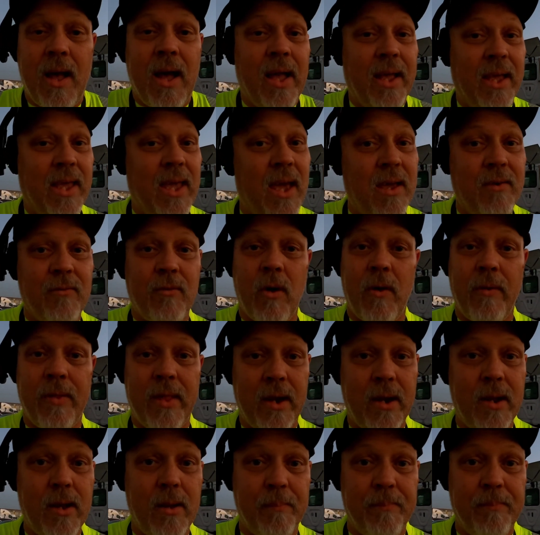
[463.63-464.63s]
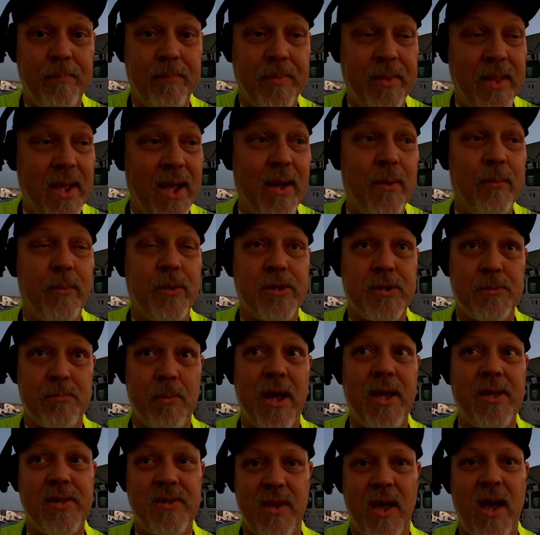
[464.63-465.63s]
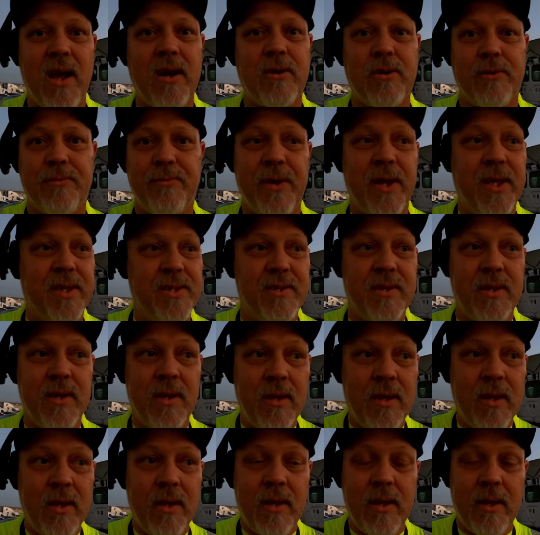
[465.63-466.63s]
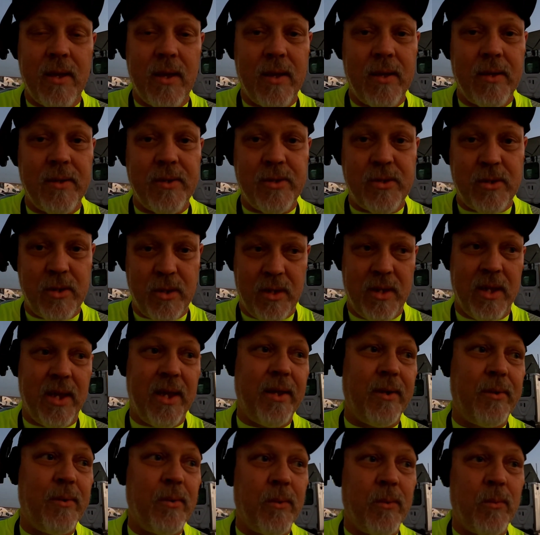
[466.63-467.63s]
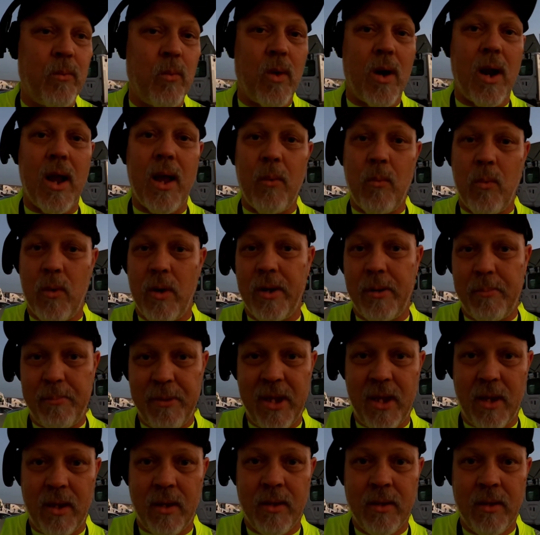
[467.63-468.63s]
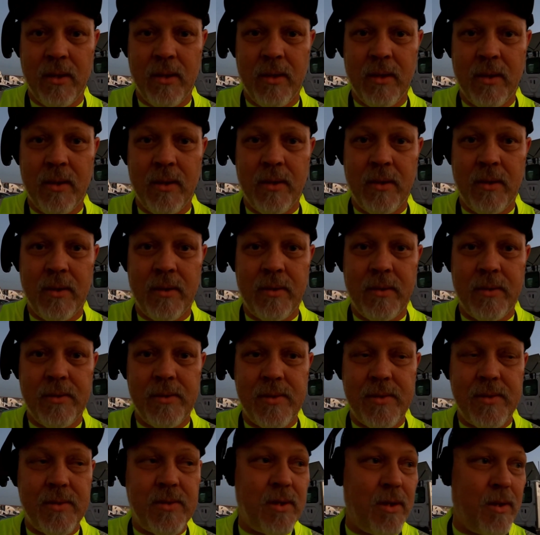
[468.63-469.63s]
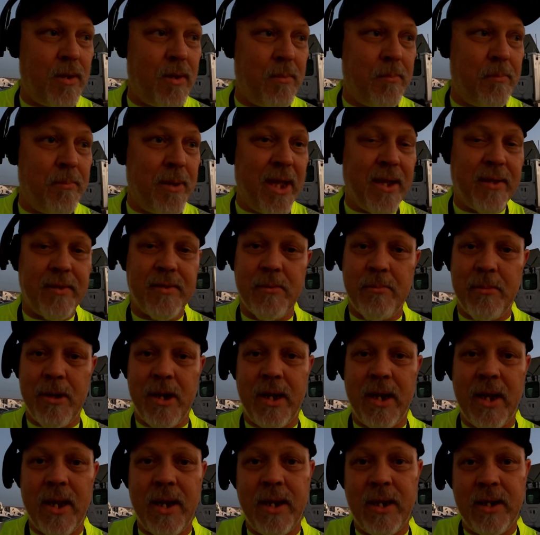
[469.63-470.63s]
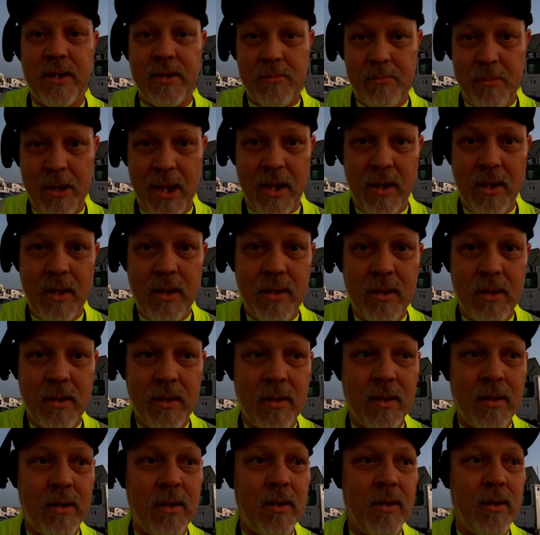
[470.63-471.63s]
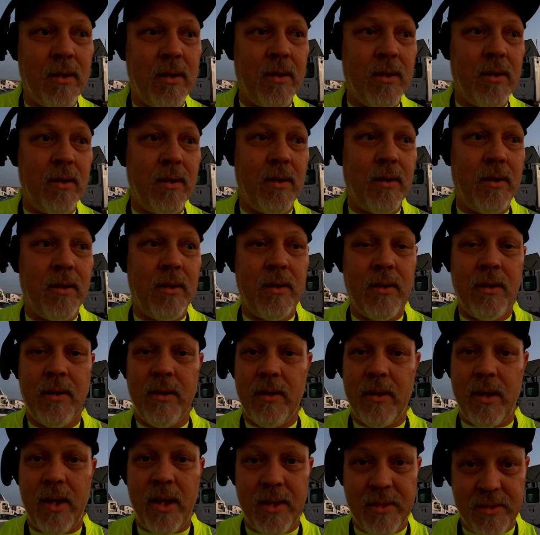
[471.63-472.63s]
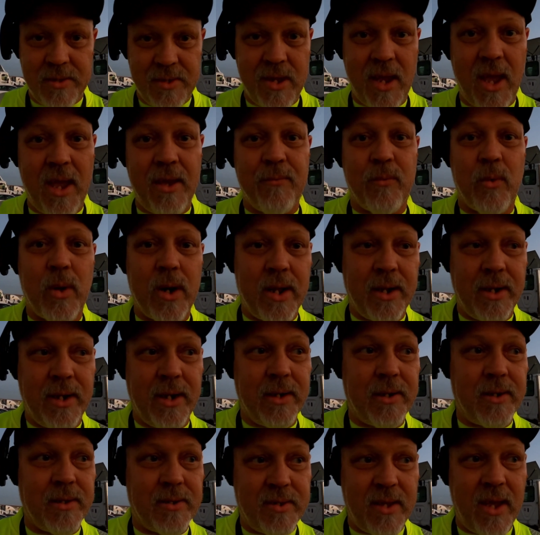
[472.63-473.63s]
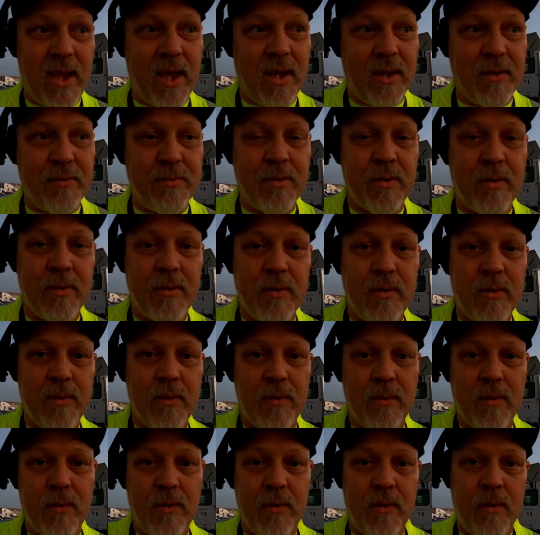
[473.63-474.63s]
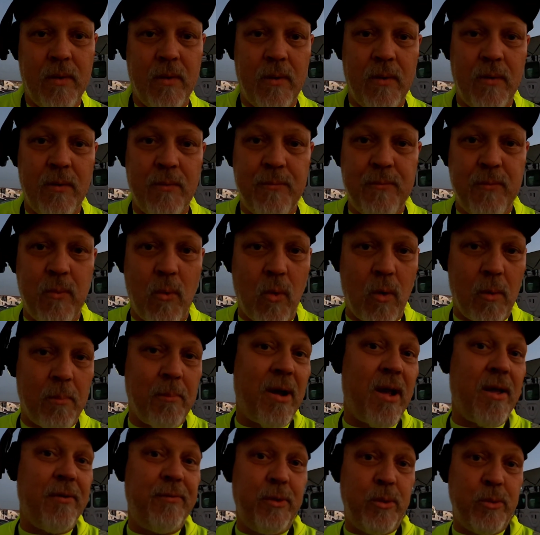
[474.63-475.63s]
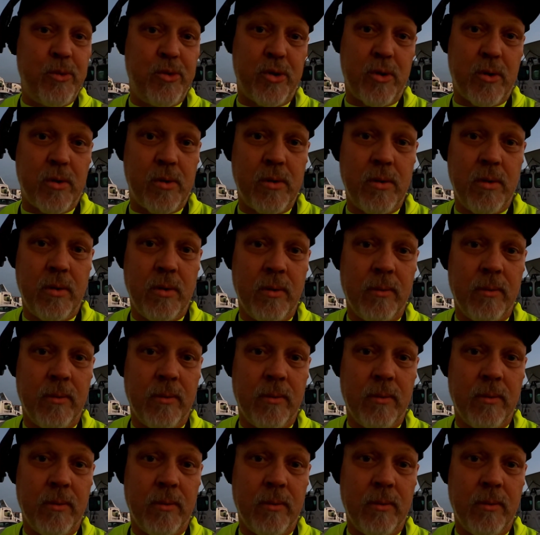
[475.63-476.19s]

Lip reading: I gave all that up. That was my sacrifice to get where I want to be, to make the money I need to make and save what I need to save for my future.